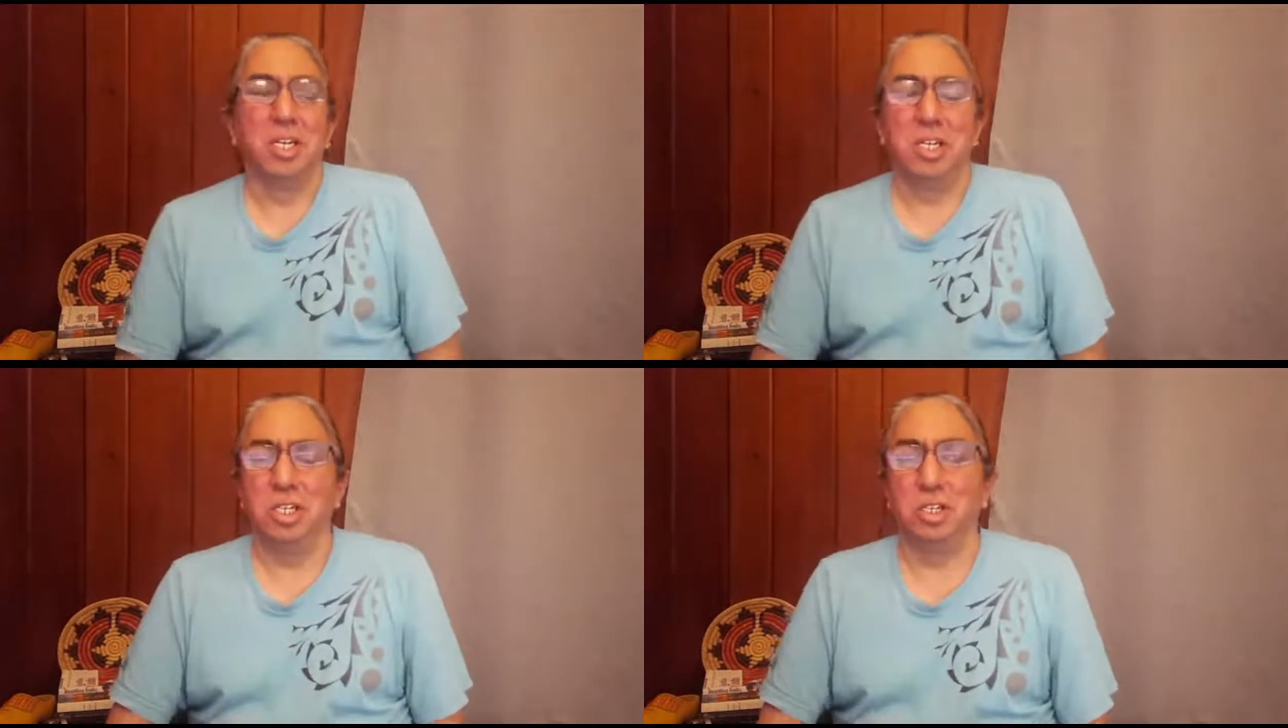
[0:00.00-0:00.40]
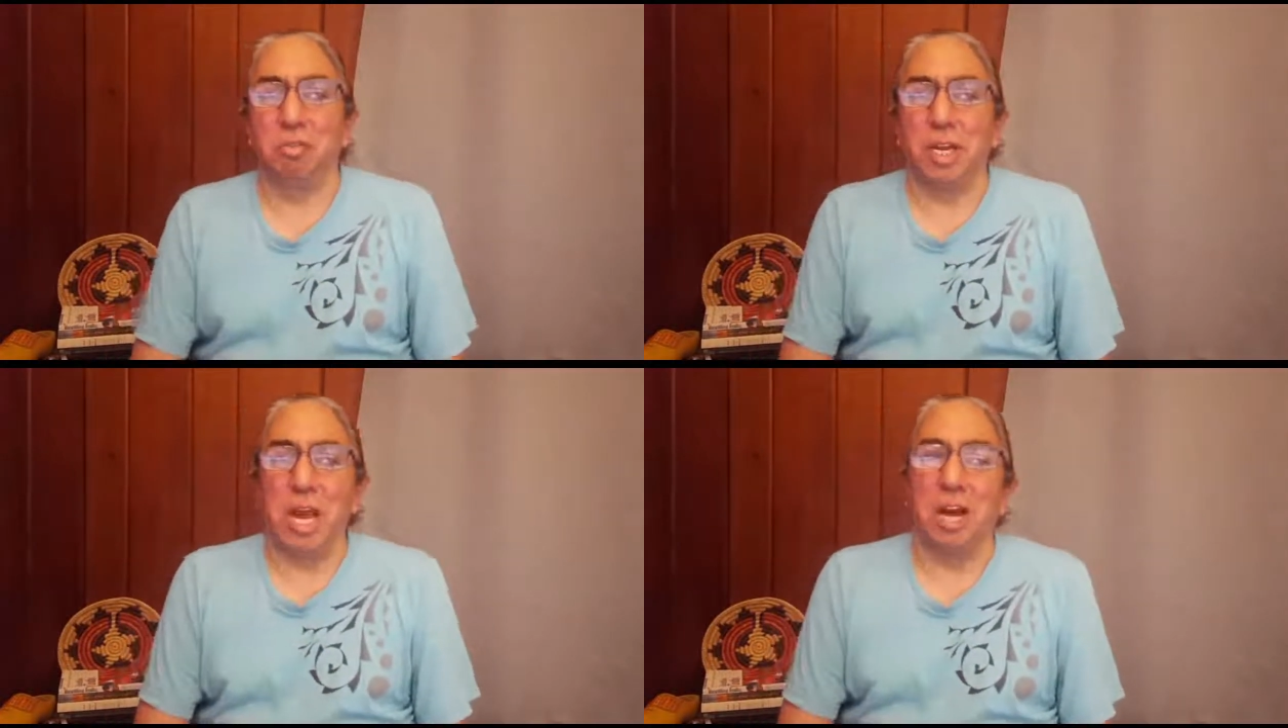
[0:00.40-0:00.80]

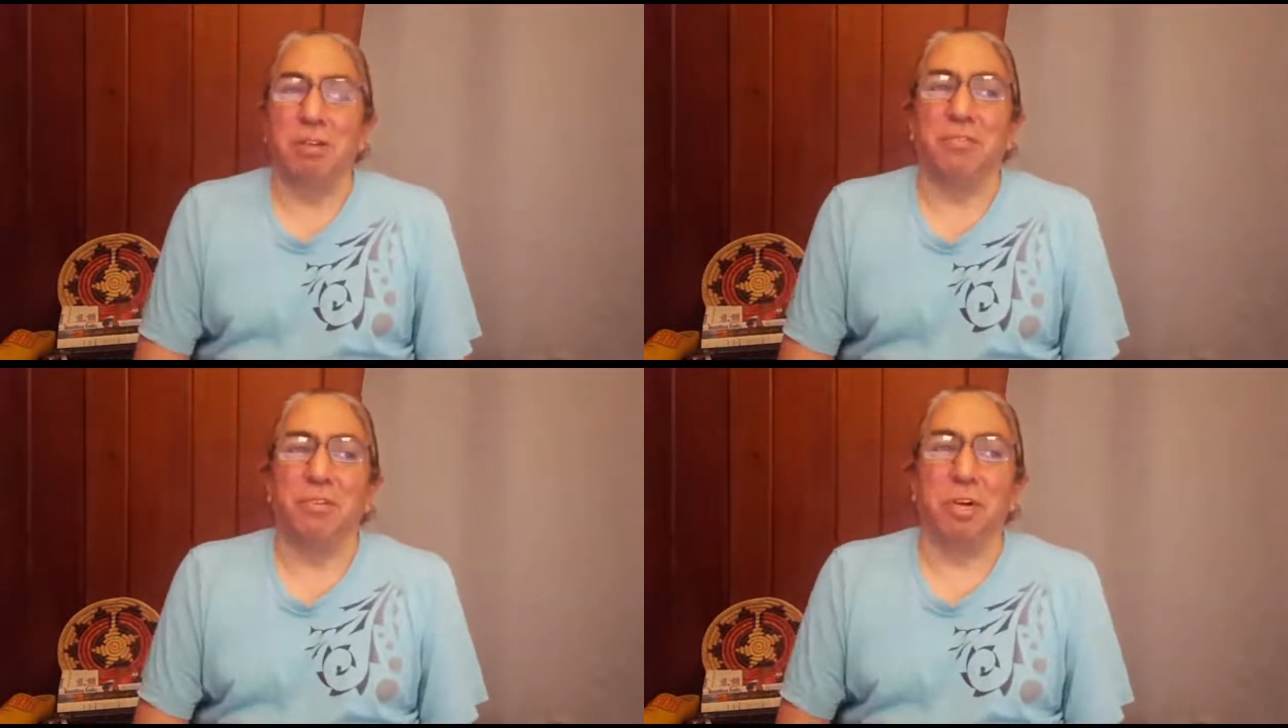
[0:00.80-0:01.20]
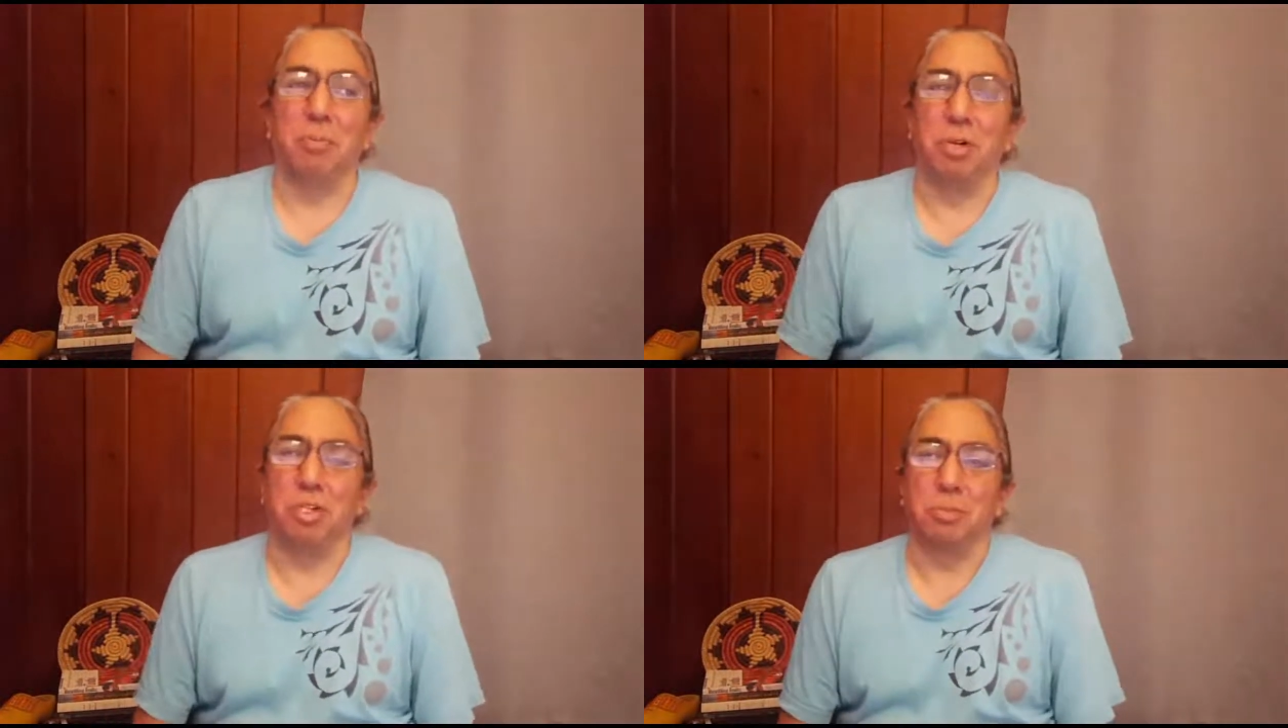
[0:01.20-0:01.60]
strung out for
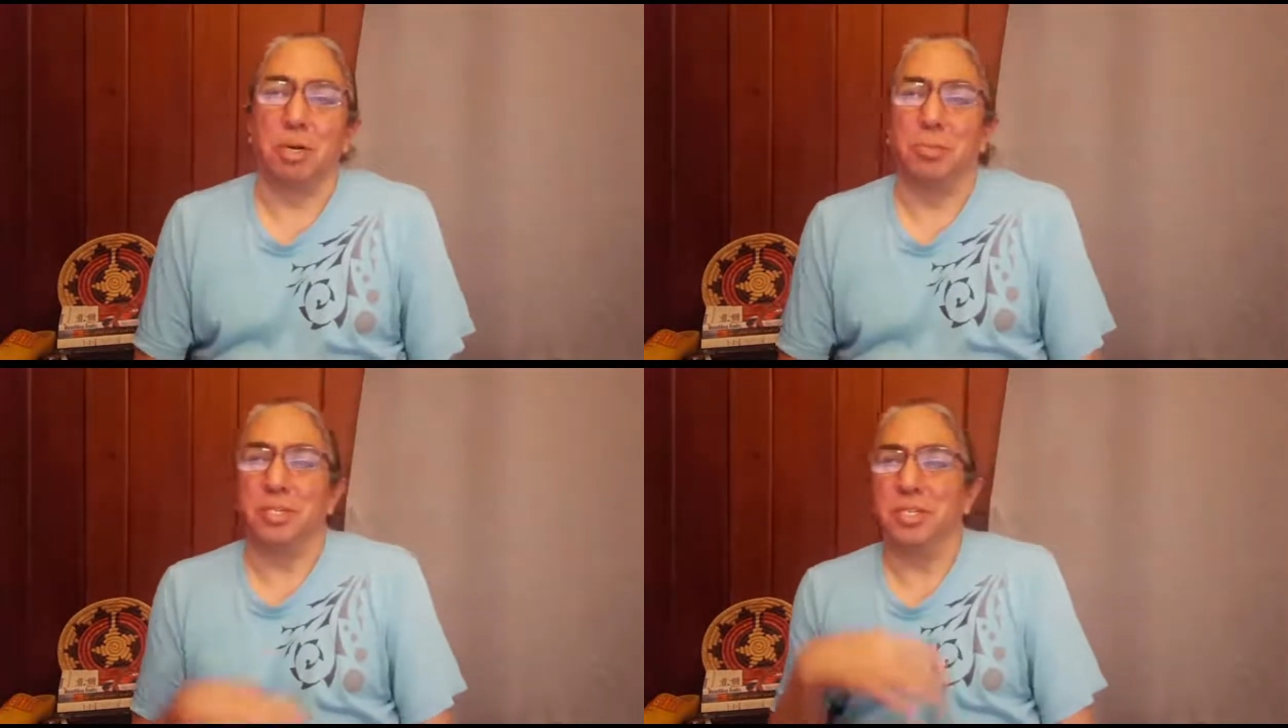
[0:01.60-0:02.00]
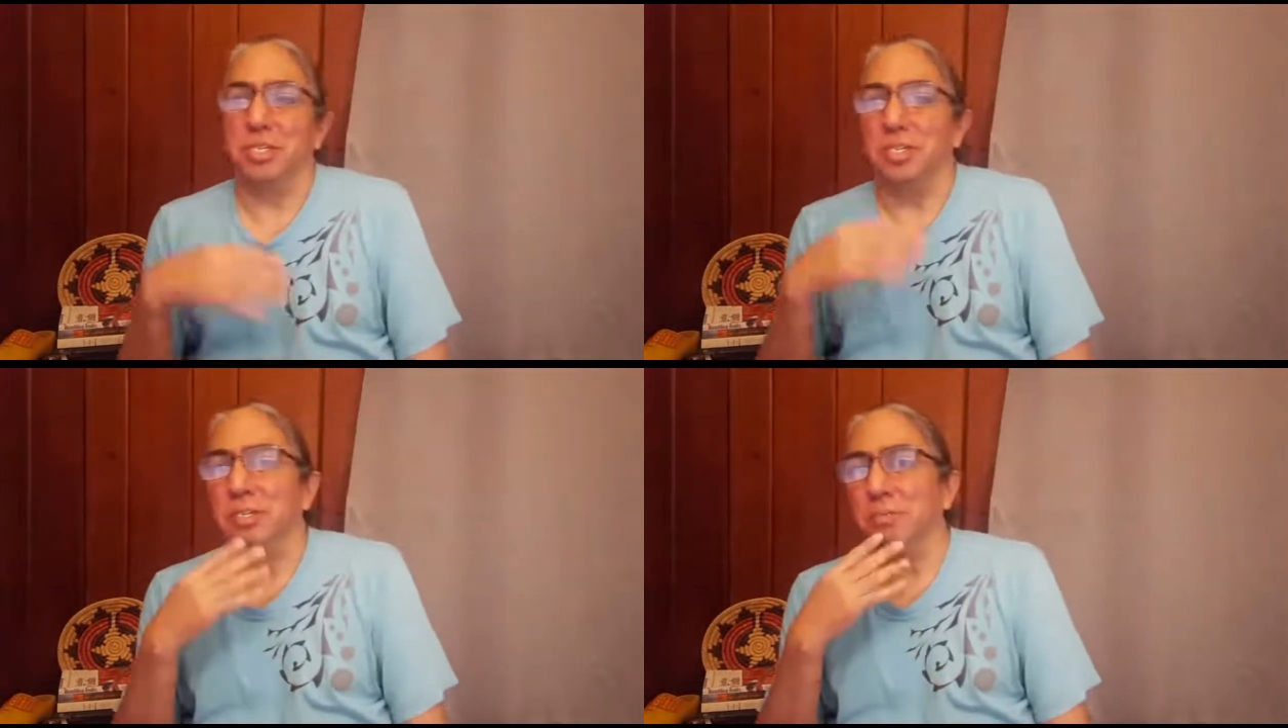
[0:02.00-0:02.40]
commercial
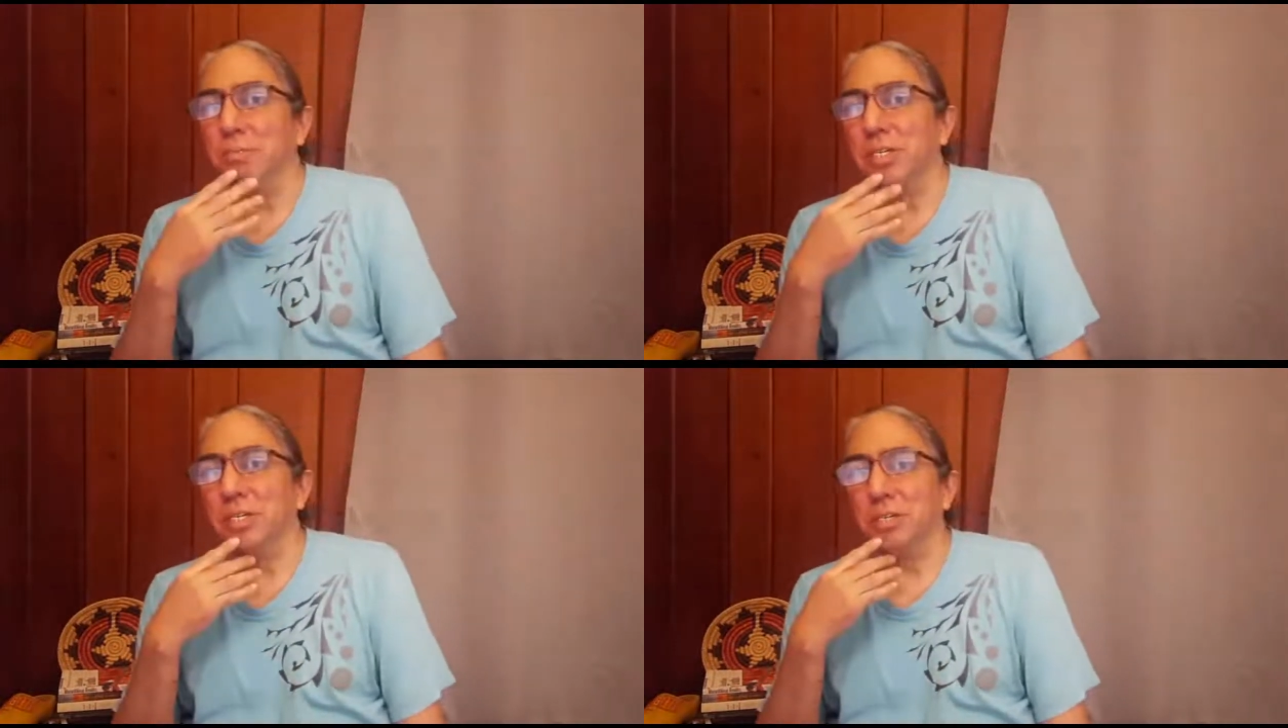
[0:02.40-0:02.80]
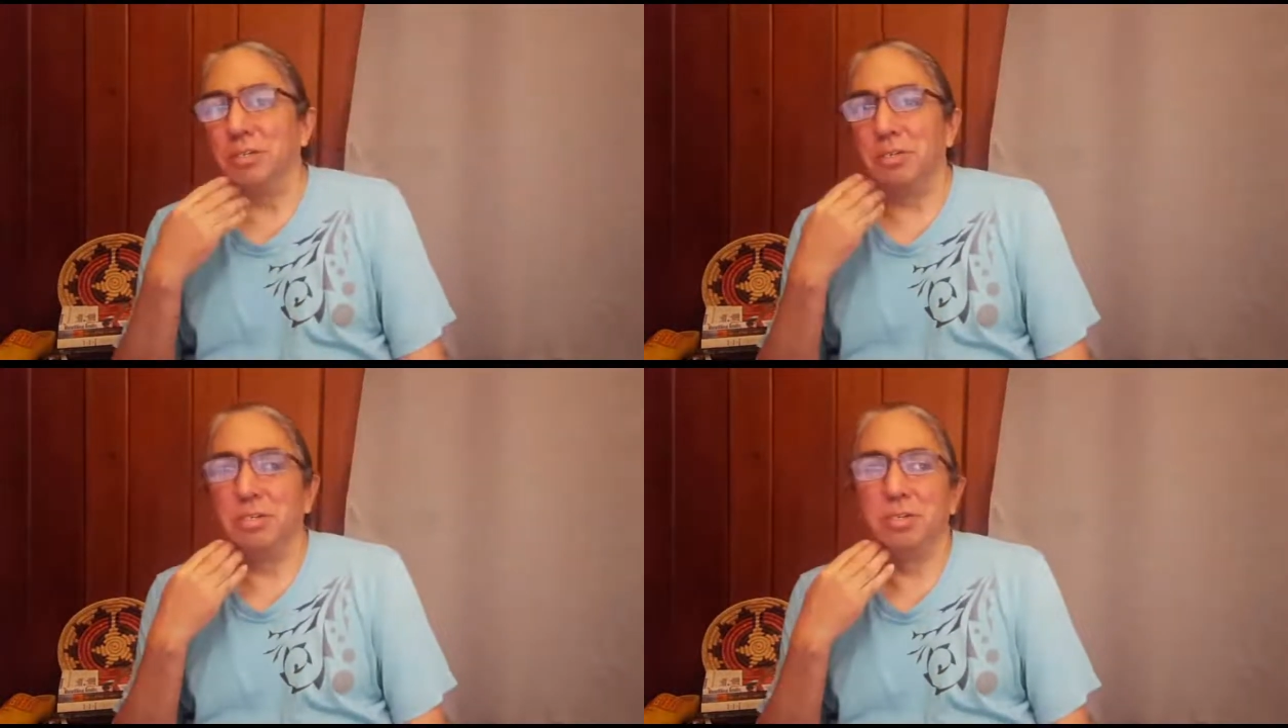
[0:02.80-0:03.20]
purposes and political